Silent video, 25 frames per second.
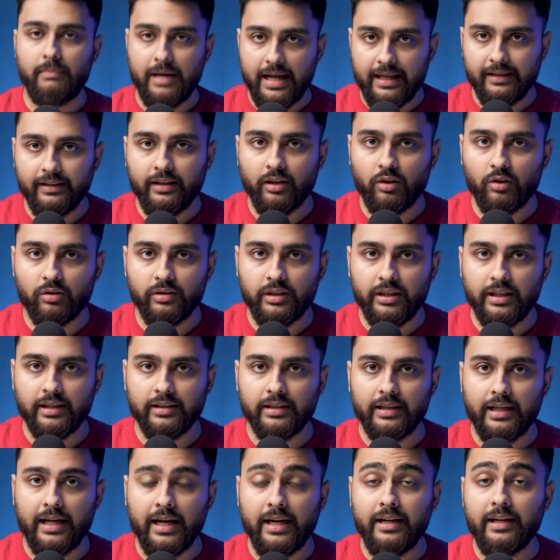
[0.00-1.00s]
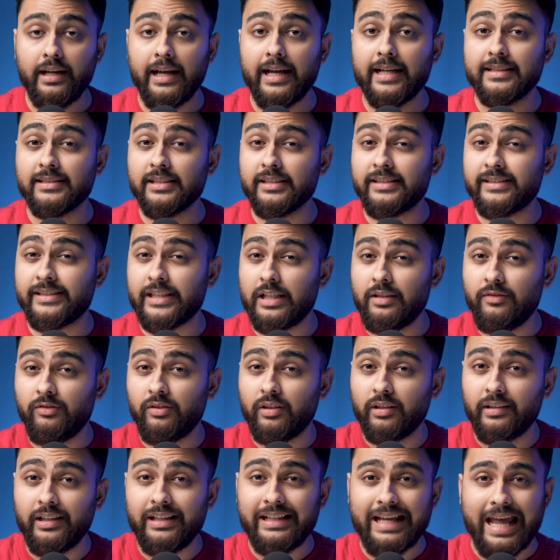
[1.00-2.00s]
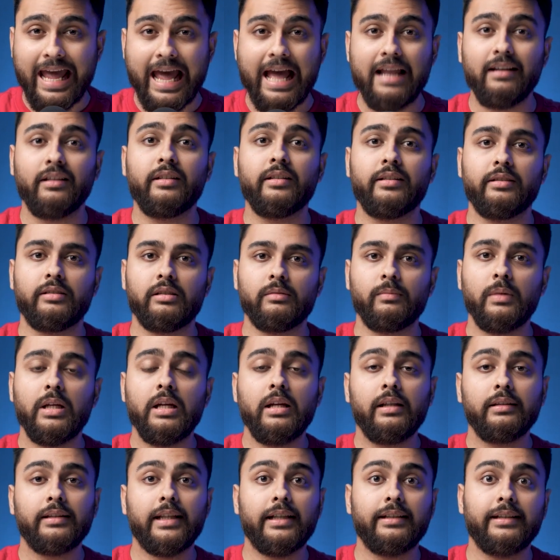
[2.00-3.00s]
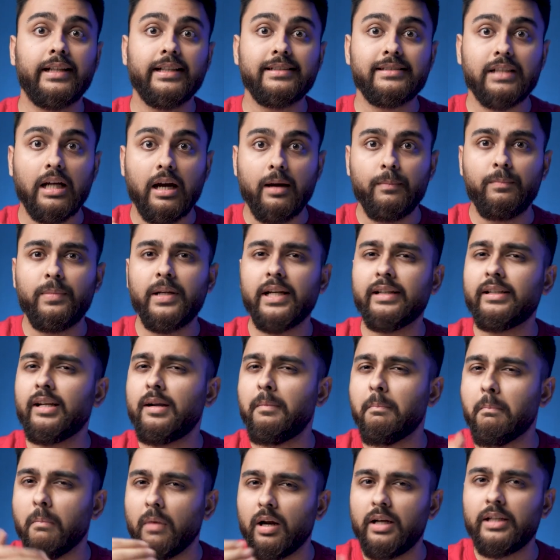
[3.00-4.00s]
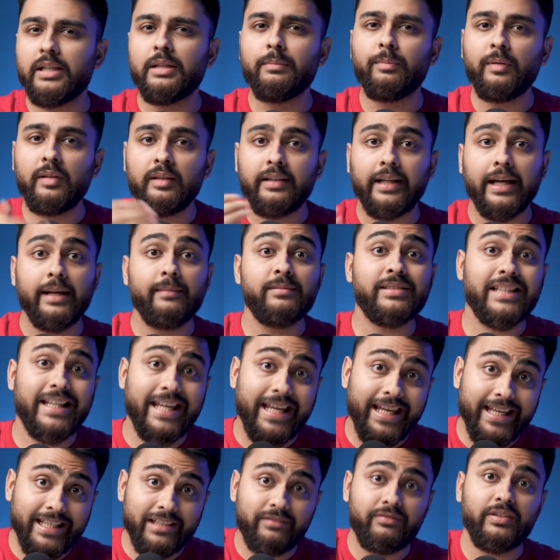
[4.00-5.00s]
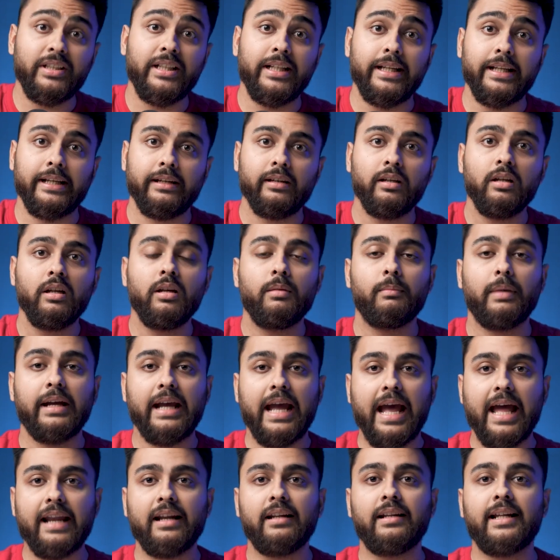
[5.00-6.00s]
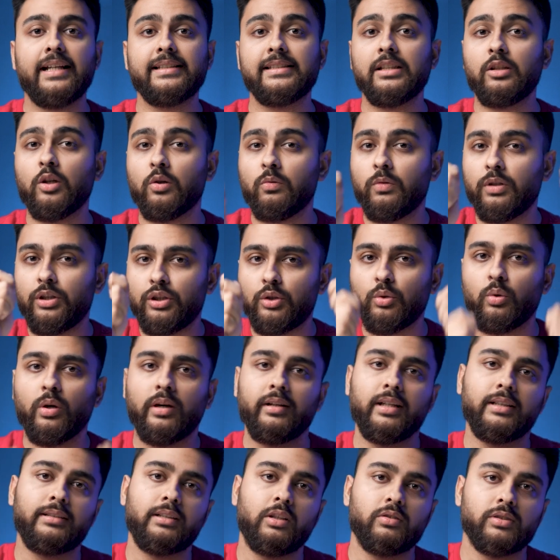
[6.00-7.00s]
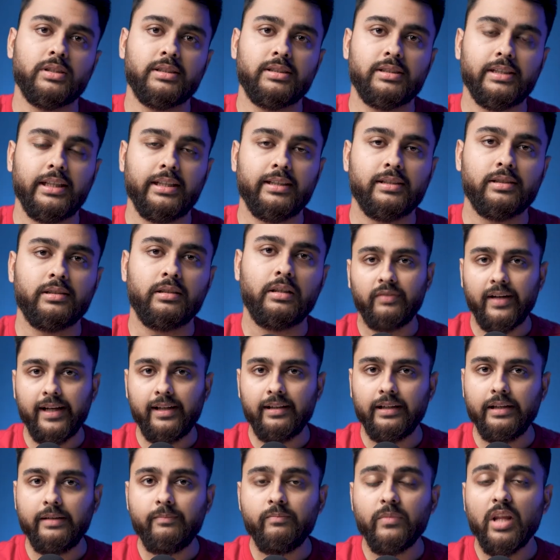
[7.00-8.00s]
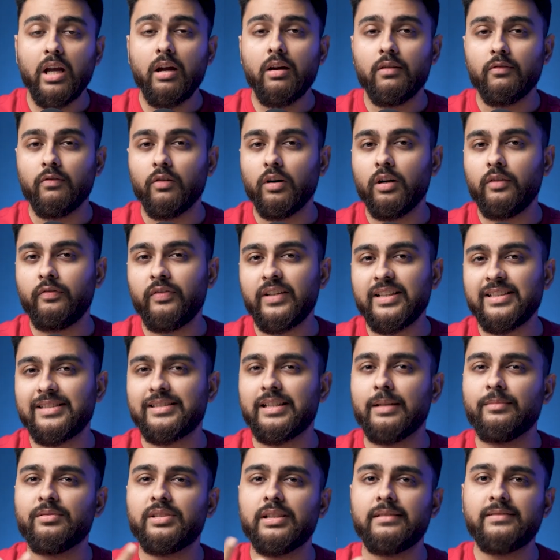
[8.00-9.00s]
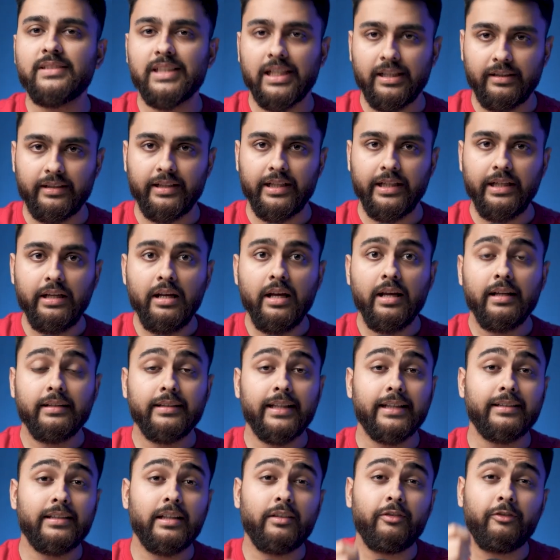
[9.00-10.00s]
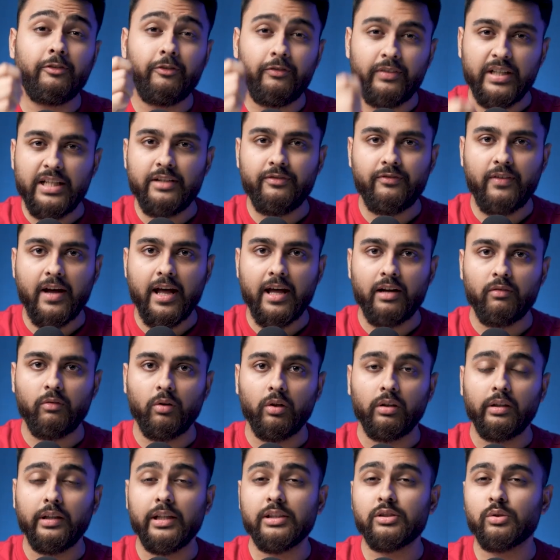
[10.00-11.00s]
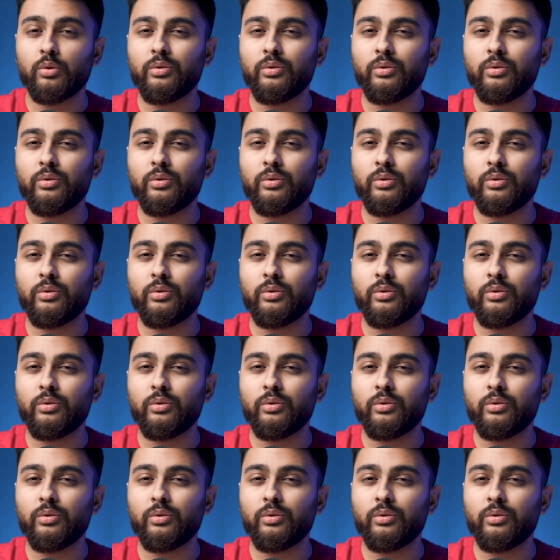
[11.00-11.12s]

Malcare, on the other hand, has a self-learning algorithm that gets updated multiple times every day by analyzing over two hundred thousand sites. Finally, Wordfence themselves agree that their free firewall is